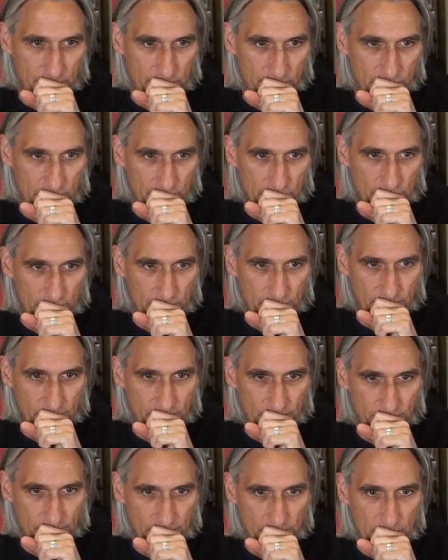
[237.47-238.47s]

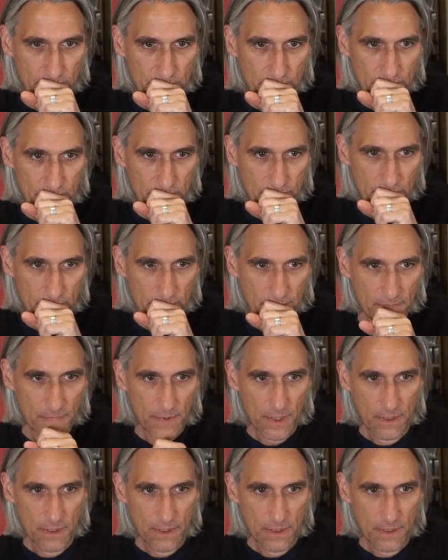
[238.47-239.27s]
(silence)